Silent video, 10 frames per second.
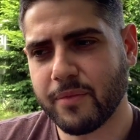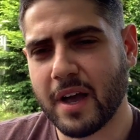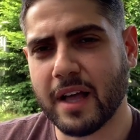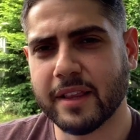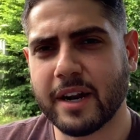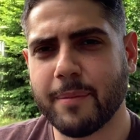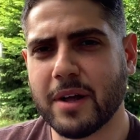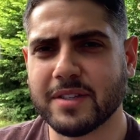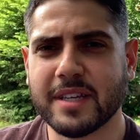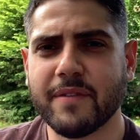I'll let
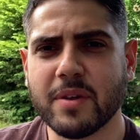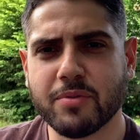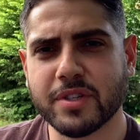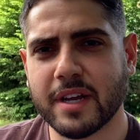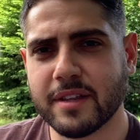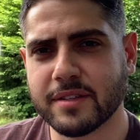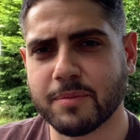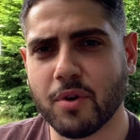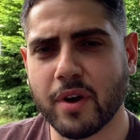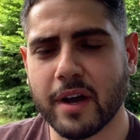about 70% of the
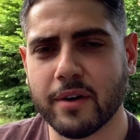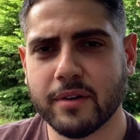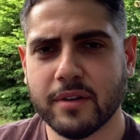smoke out,